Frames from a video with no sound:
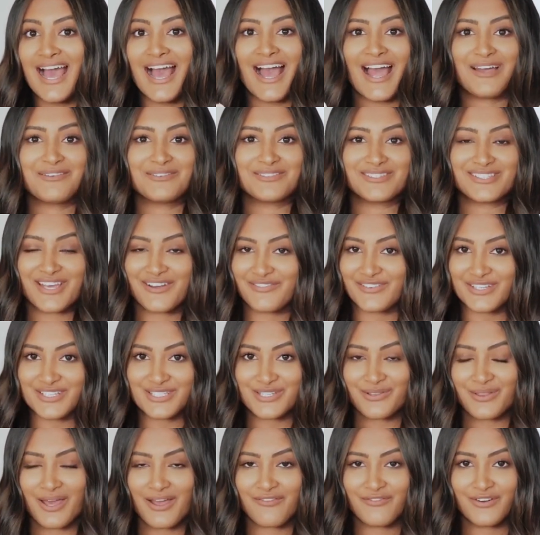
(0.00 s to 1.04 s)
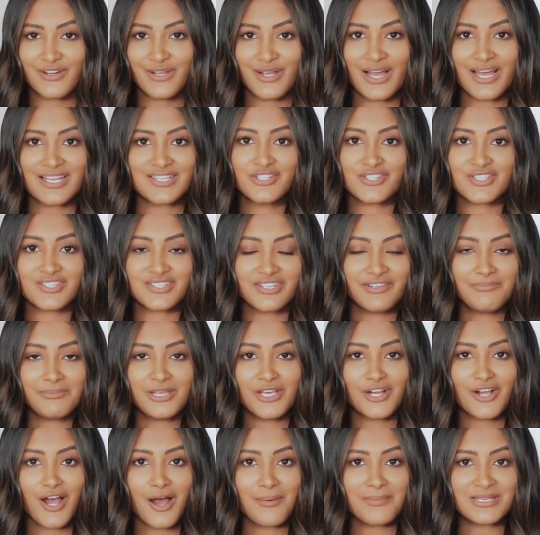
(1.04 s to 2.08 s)
I will definitely do that for you guys. Just leave
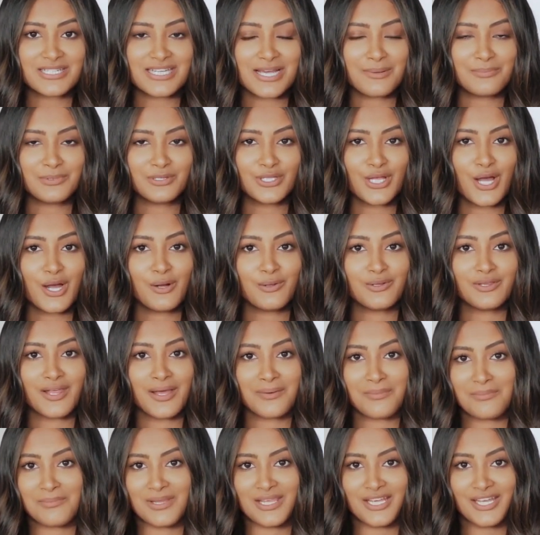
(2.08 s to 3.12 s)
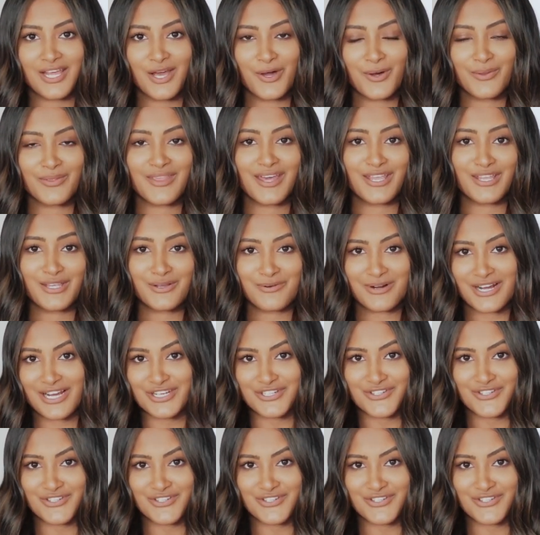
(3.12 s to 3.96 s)
me a comment down below letting me know that you are interested.